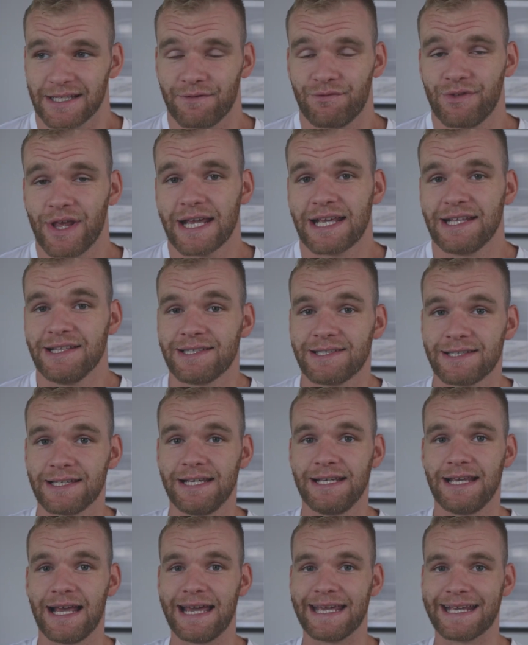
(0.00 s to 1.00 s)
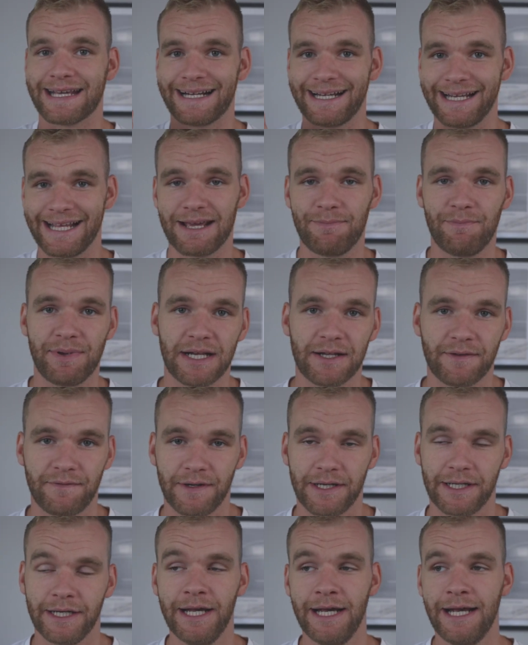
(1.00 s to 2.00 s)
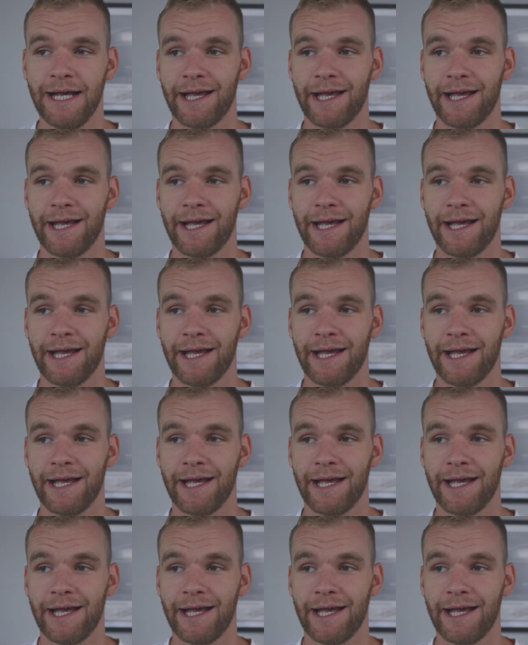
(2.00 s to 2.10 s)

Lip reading: If they can see a clear benefit,